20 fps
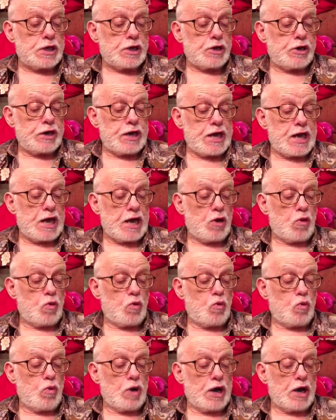Now,
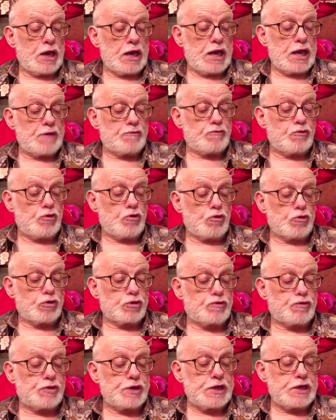while I have looked
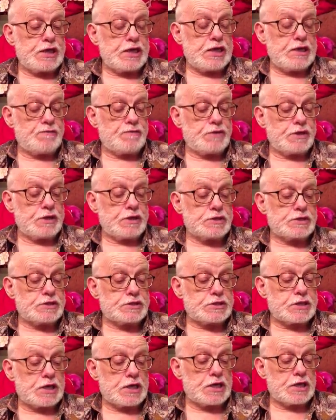for the evening
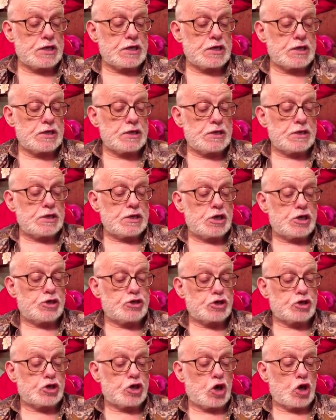star at
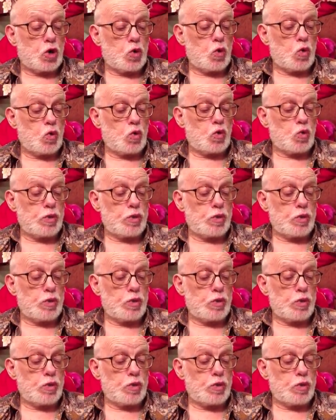a cold